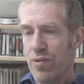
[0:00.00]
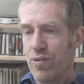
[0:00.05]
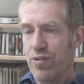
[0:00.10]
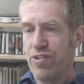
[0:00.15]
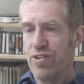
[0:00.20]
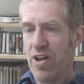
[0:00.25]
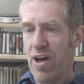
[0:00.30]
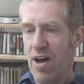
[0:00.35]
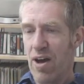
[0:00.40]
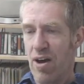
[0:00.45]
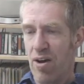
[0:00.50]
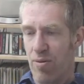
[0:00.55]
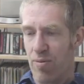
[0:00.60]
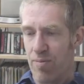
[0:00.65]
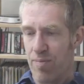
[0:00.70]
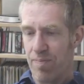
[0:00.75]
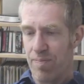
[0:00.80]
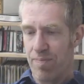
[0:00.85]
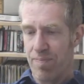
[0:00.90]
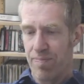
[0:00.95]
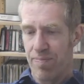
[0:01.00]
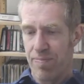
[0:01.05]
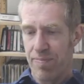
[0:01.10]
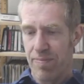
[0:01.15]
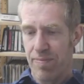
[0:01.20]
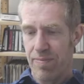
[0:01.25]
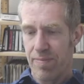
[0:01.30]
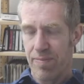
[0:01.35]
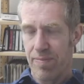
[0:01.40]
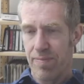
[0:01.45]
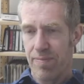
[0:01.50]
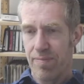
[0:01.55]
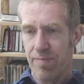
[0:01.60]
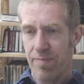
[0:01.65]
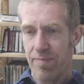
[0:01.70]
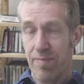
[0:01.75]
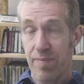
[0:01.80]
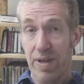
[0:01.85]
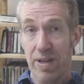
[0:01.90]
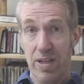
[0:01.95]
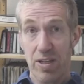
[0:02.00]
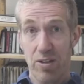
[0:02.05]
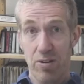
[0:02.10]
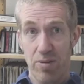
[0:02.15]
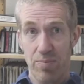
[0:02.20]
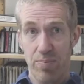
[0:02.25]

So you